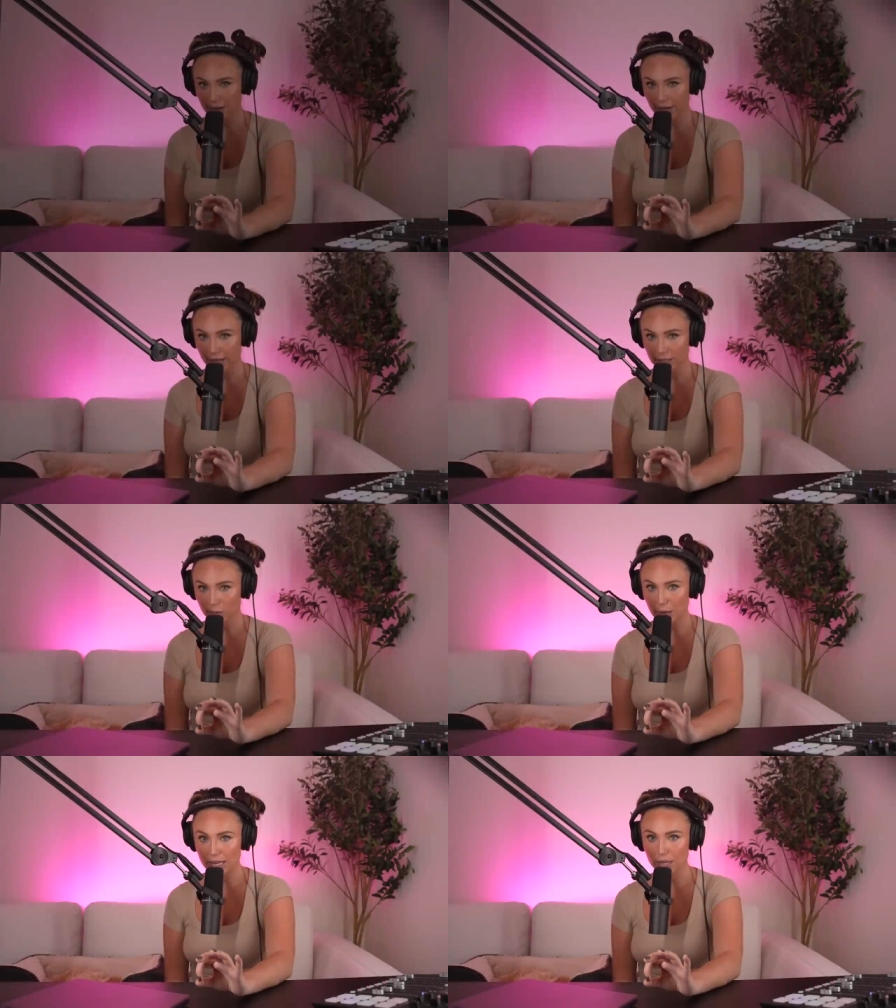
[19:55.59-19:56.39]
area,
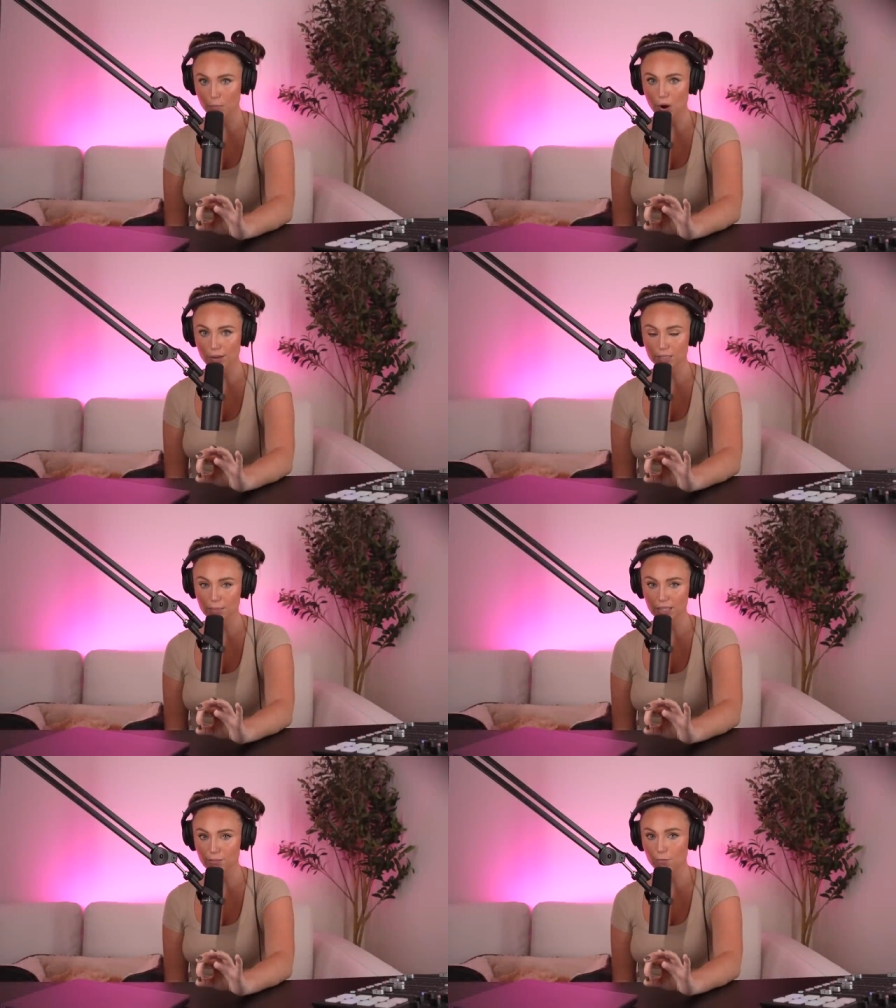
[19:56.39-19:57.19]
spending
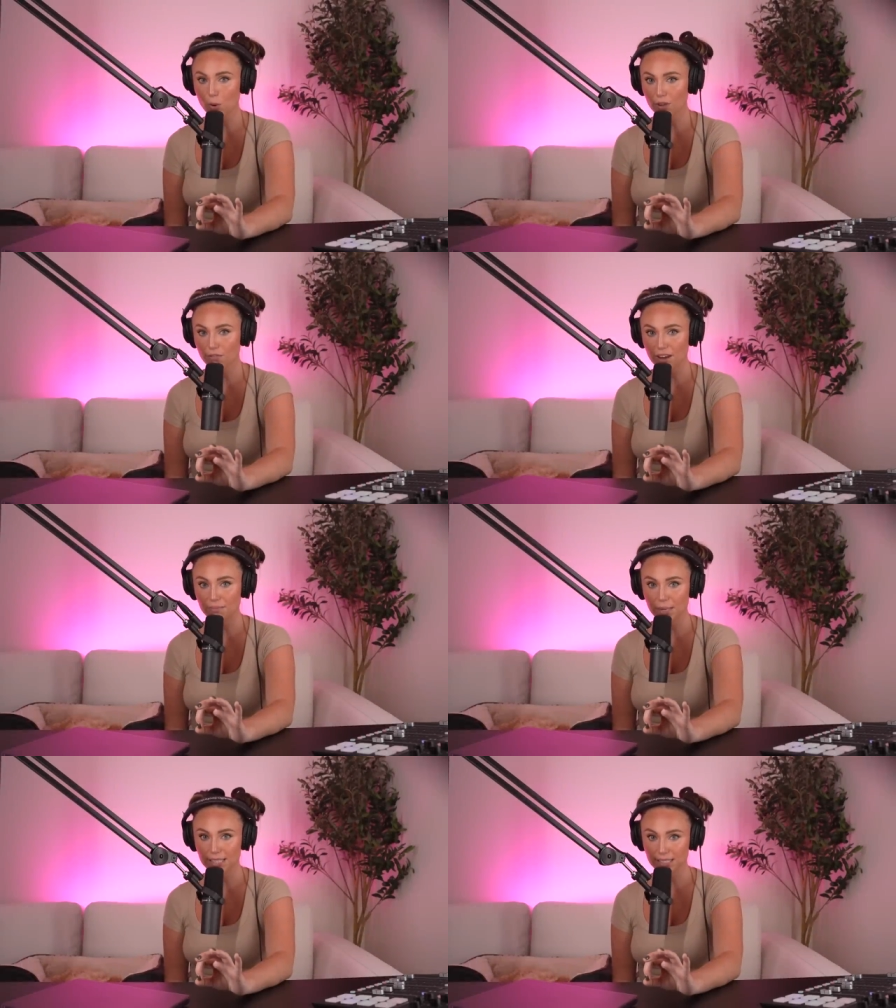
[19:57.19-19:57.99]
approximately
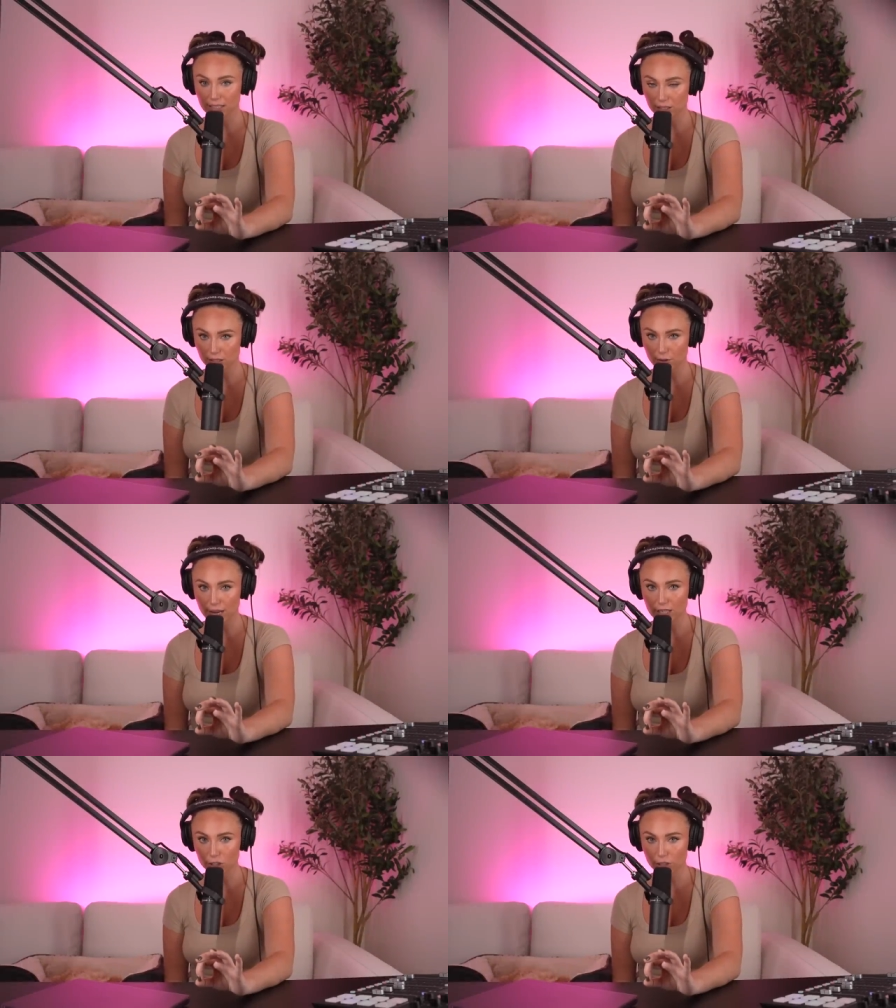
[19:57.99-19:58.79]
45 minutes at this
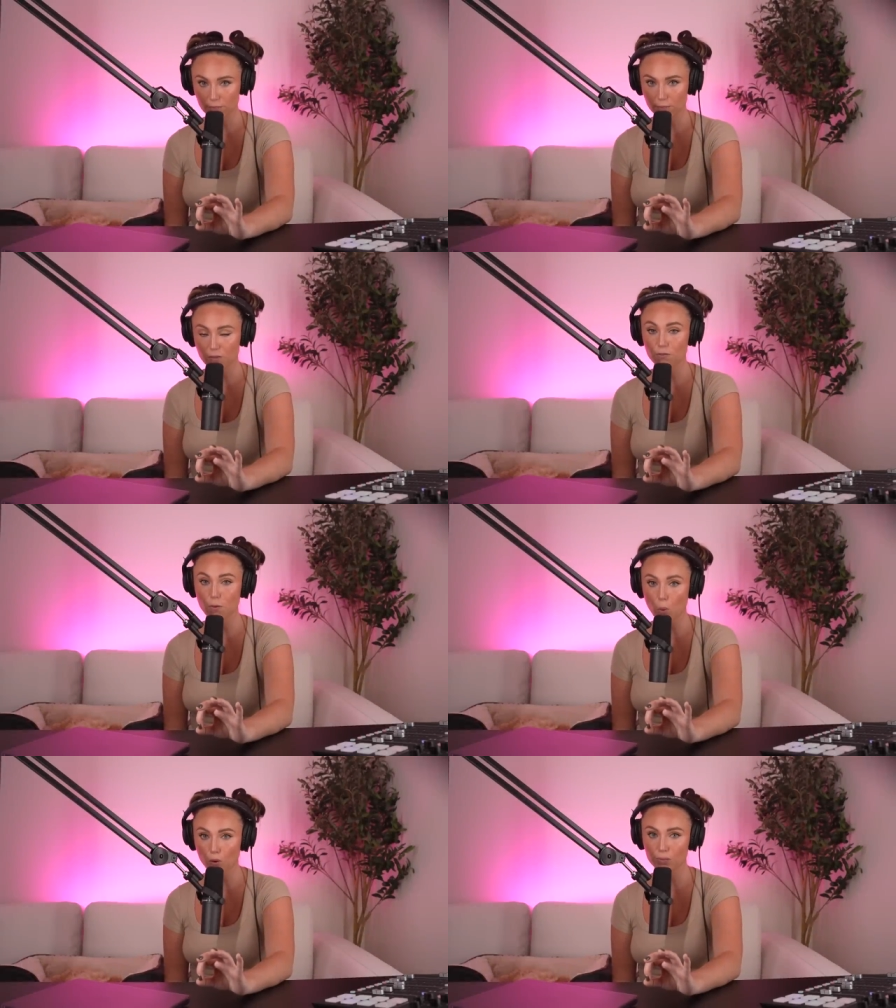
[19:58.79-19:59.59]
location
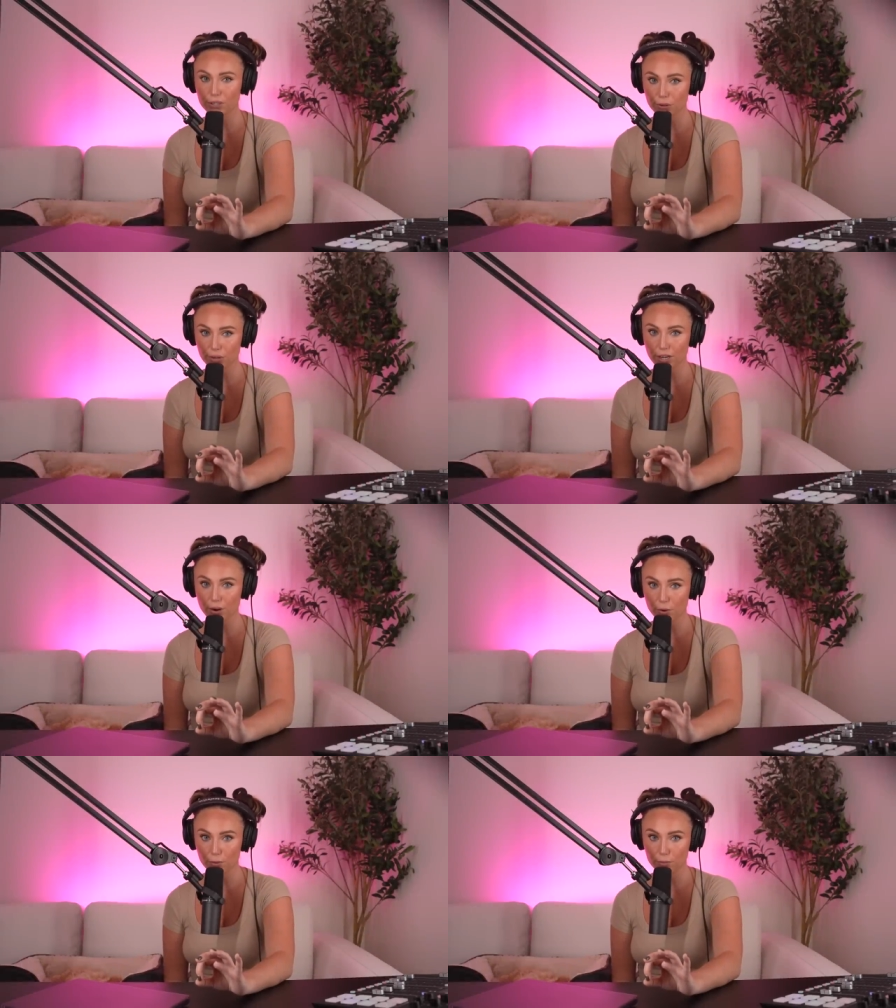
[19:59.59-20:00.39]
before returning
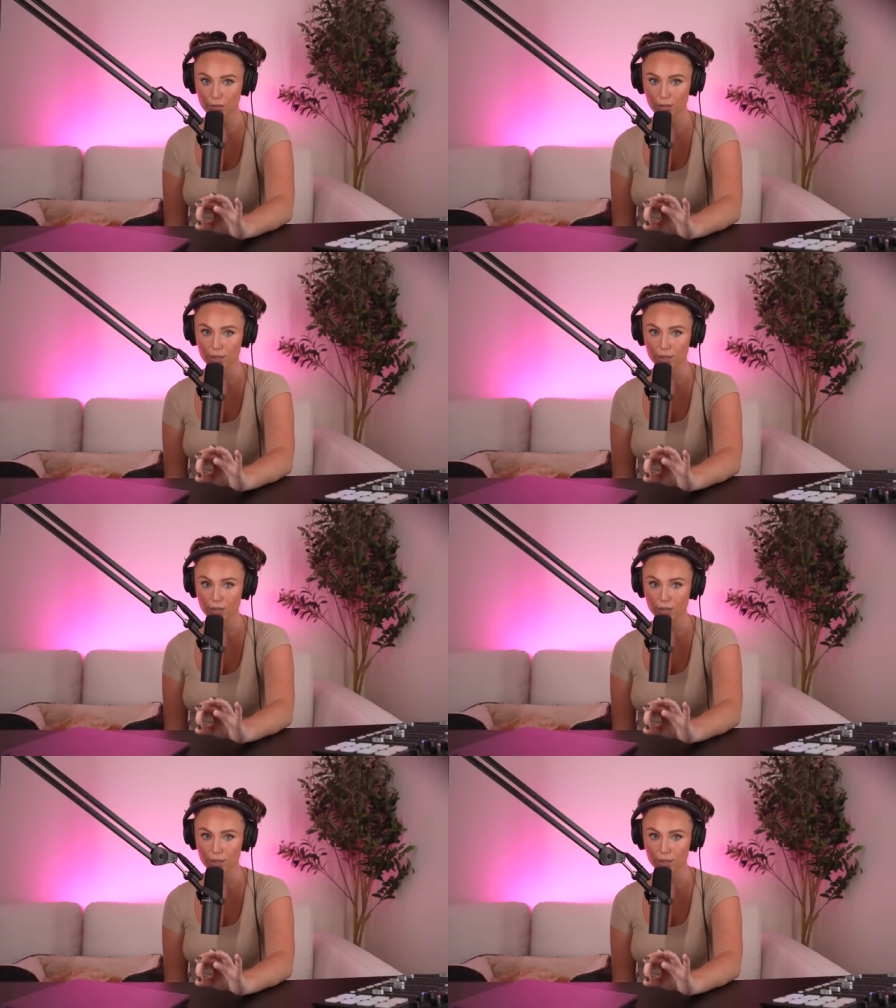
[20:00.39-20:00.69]
home.